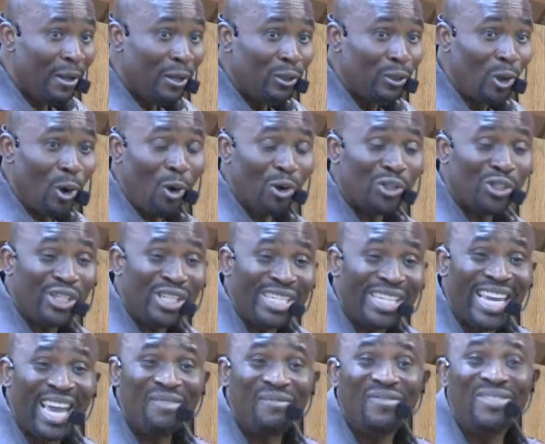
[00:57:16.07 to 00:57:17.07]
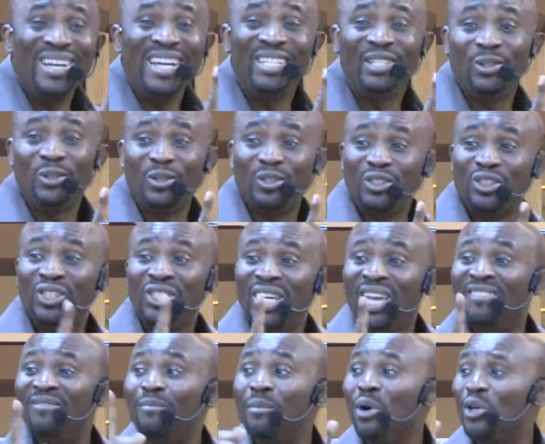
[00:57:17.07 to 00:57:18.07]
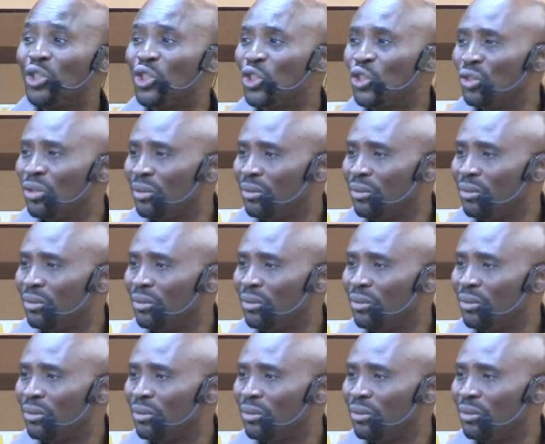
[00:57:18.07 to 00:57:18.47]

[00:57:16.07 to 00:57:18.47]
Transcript: Though she gave little, she gave much.